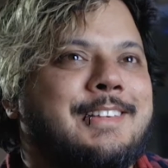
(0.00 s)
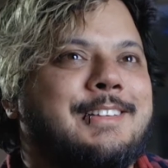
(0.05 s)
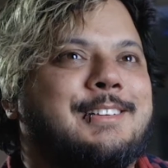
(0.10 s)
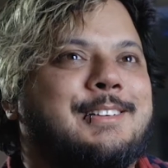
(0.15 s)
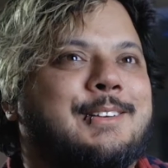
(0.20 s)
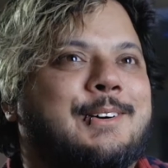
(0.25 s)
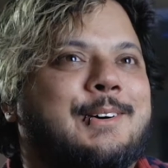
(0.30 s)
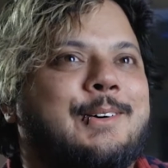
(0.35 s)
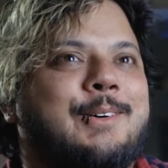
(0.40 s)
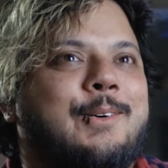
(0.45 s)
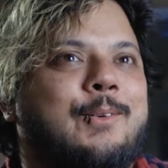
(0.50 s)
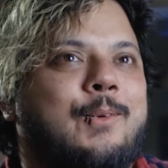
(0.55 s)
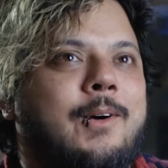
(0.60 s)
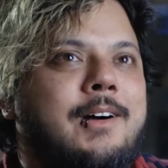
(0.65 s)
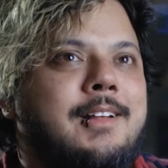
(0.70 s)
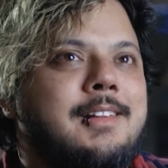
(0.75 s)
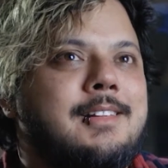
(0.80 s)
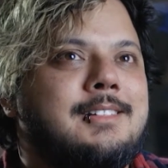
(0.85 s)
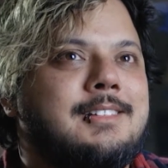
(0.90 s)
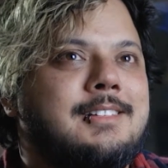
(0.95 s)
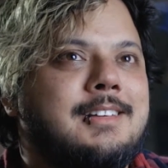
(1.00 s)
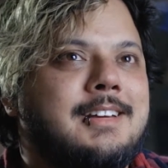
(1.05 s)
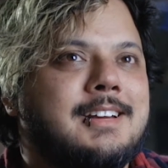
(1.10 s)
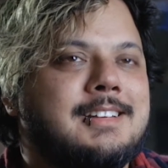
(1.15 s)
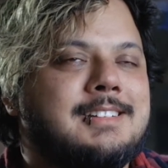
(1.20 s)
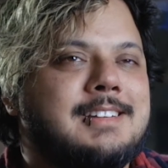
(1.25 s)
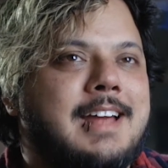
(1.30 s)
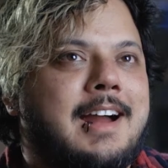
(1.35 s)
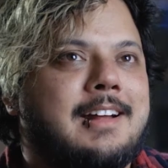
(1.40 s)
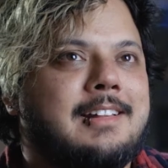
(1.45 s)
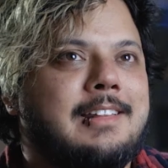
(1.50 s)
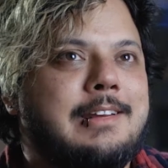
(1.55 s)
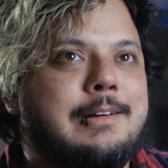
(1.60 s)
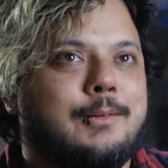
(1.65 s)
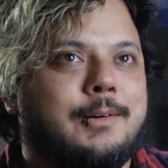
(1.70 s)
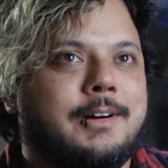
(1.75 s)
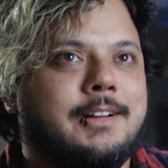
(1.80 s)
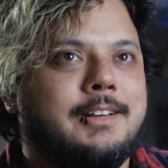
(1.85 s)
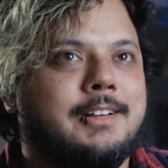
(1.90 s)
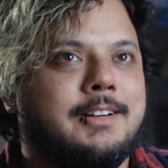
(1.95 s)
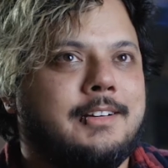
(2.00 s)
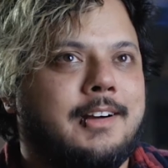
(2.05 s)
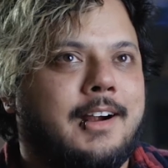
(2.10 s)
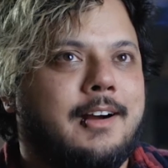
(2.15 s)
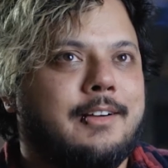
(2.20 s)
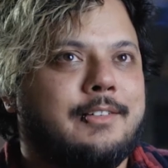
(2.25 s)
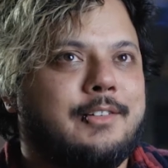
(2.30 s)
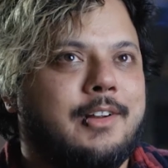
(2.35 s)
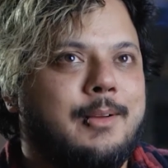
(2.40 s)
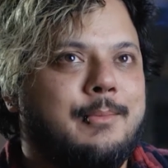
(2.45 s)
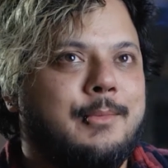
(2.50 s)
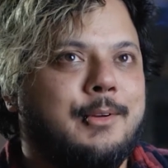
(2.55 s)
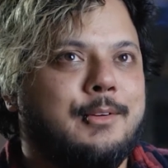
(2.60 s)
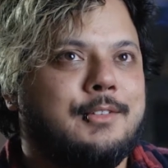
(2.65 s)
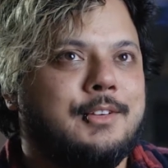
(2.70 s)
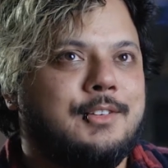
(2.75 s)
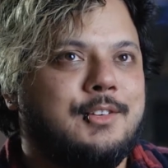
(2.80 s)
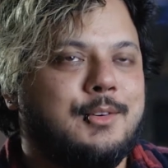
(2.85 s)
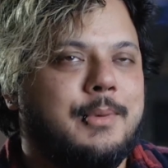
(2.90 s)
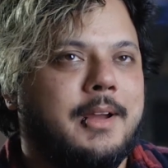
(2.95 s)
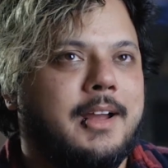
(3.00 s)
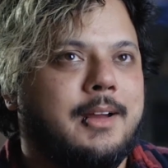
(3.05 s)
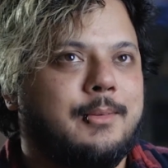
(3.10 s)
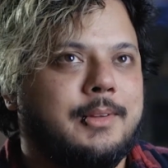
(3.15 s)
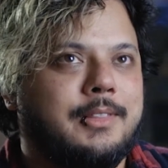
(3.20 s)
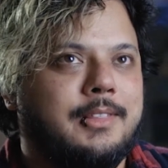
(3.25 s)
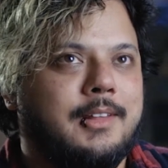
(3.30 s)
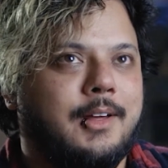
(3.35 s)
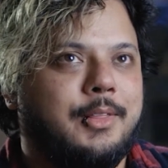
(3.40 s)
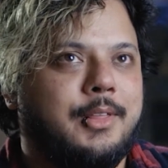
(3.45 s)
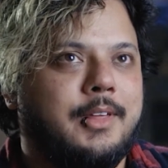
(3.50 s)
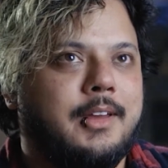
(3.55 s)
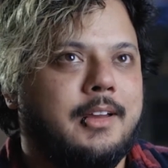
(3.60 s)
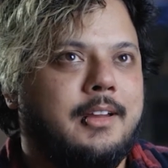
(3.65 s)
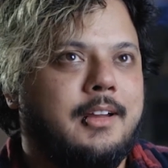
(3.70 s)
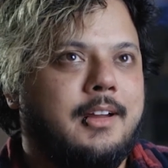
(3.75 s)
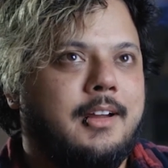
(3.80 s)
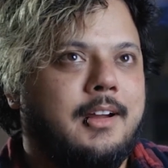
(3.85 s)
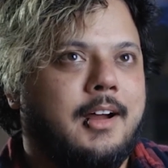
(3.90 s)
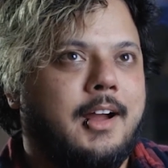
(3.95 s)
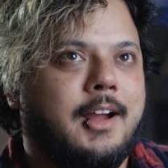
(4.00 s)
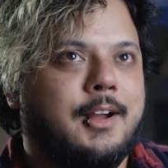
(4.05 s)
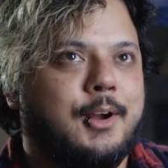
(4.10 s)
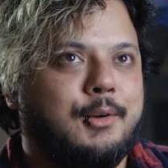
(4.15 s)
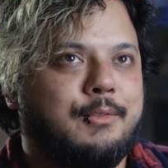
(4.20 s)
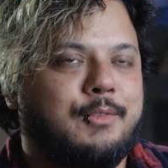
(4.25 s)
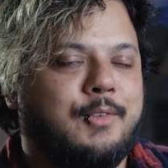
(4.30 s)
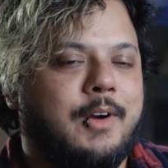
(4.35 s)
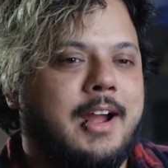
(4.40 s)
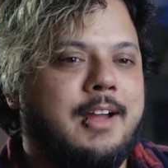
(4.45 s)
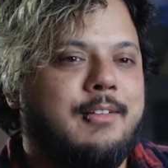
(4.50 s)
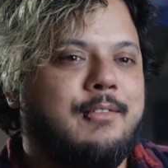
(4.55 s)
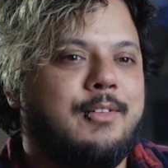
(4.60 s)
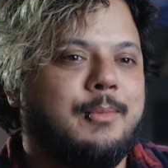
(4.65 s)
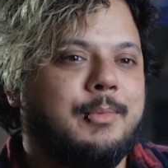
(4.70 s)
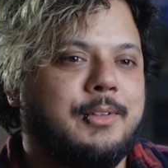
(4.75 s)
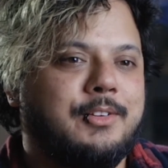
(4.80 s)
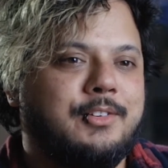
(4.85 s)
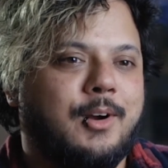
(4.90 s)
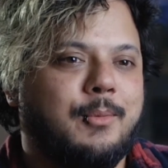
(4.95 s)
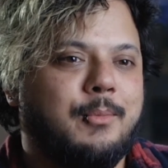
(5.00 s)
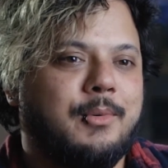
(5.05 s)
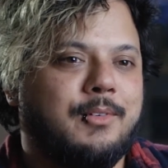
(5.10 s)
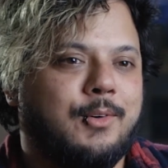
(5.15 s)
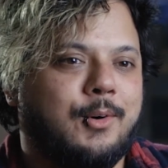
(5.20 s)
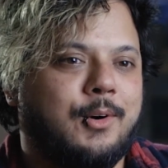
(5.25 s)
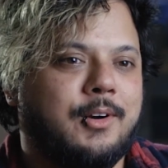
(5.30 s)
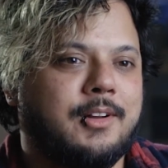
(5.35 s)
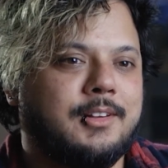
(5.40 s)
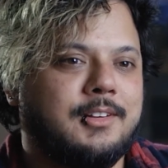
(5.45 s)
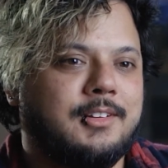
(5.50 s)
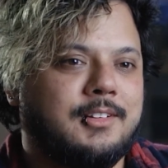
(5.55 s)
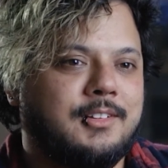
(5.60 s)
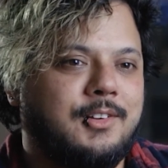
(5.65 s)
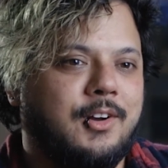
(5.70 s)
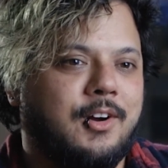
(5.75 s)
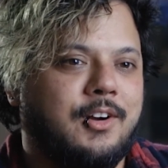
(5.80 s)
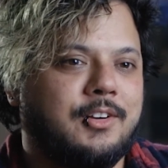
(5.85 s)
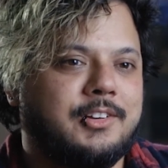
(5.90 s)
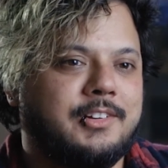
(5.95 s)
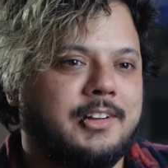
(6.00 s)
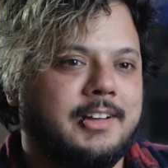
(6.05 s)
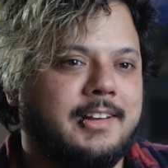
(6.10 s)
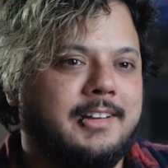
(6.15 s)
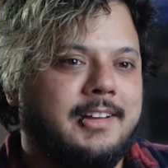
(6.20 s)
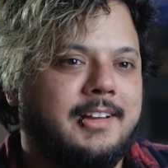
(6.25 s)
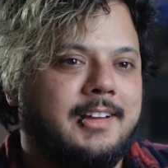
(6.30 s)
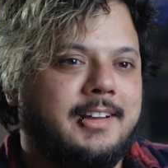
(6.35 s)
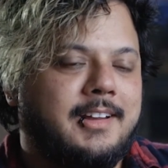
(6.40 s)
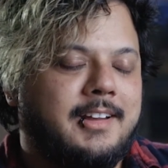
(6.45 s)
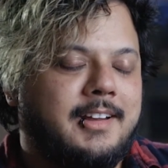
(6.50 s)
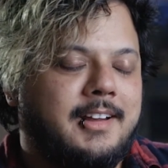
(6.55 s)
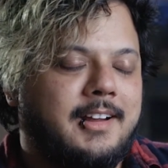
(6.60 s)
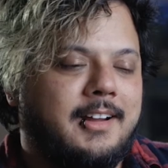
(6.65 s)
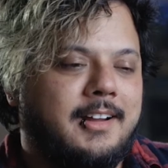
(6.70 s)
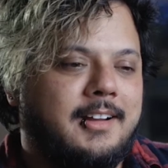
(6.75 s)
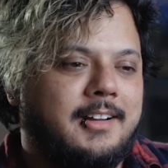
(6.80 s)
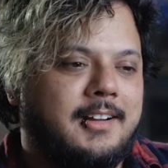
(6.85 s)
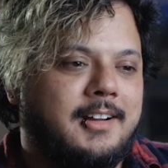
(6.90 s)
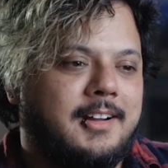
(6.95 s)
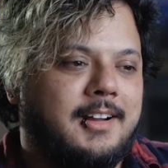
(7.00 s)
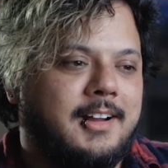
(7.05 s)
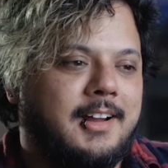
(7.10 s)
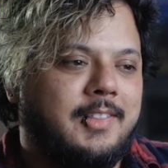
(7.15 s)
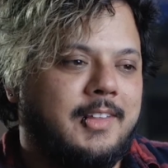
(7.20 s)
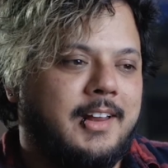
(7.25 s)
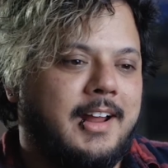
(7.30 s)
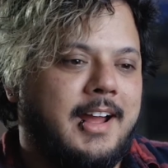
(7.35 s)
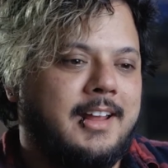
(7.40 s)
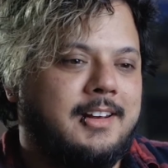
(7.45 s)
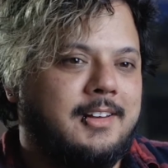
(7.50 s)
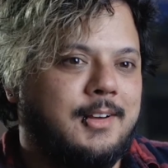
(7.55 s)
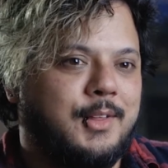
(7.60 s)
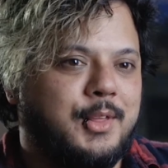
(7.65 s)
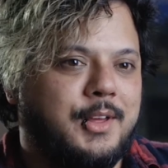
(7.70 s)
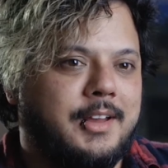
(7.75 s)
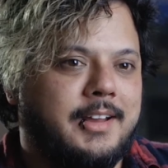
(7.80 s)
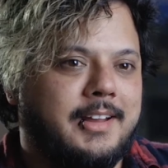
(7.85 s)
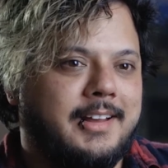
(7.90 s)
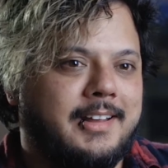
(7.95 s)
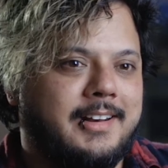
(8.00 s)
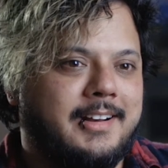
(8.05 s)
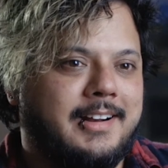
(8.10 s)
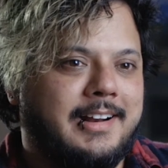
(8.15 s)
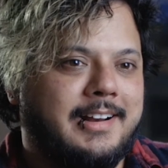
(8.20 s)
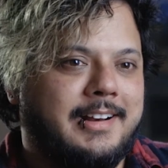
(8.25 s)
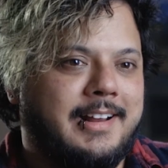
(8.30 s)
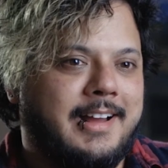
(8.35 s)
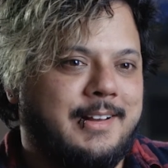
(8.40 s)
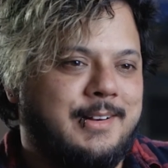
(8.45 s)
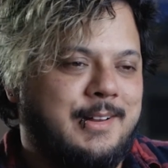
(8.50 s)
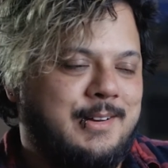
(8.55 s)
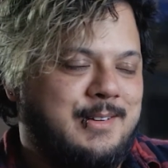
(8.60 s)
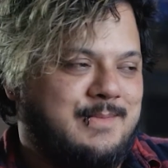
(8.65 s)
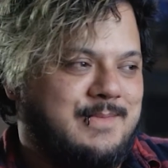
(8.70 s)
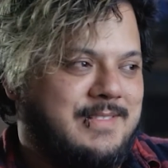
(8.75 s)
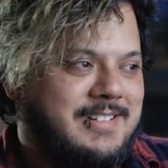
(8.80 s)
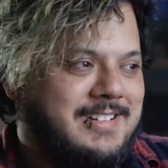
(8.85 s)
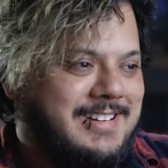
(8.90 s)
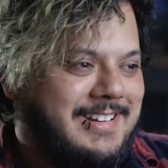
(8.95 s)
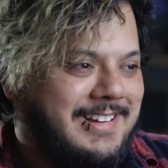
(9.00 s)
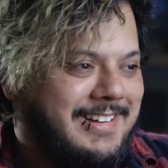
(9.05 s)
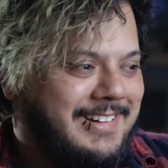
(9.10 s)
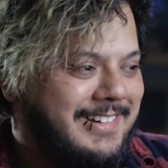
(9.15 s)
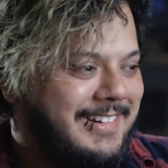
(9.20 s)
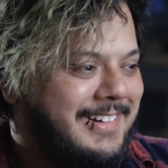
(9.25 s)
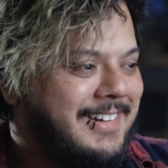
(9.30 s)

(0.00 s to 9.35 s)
So exactly 1 year after I moved to Japan with nothing, I got fired from the job before because it's dog shit. And then I had nothing again. I had no money.